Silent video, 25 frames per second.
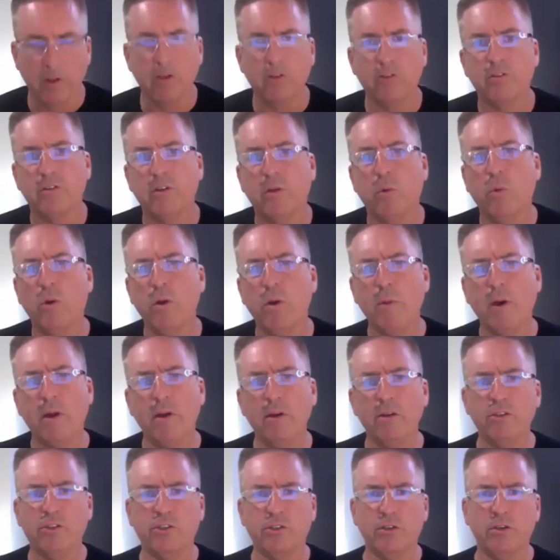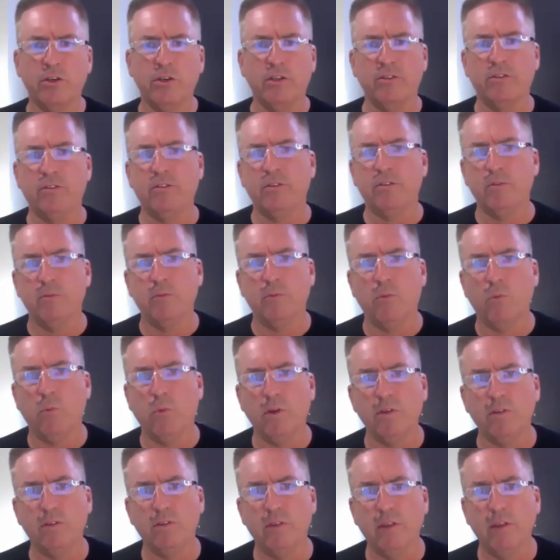interesting. What about insurance?
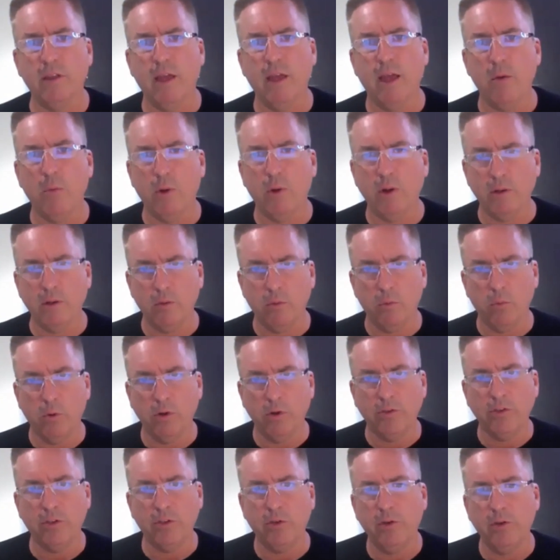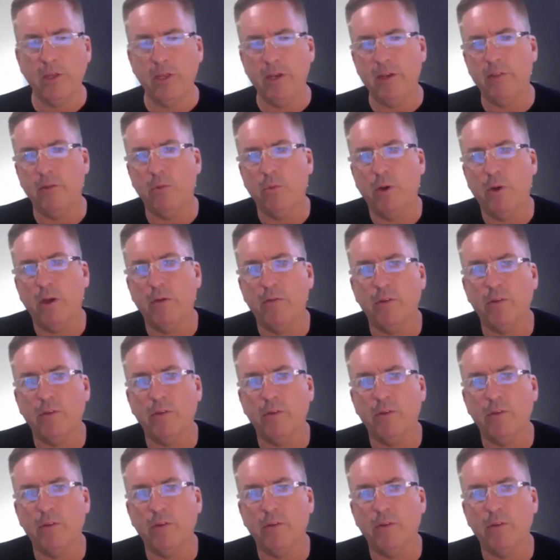What do you need in the way of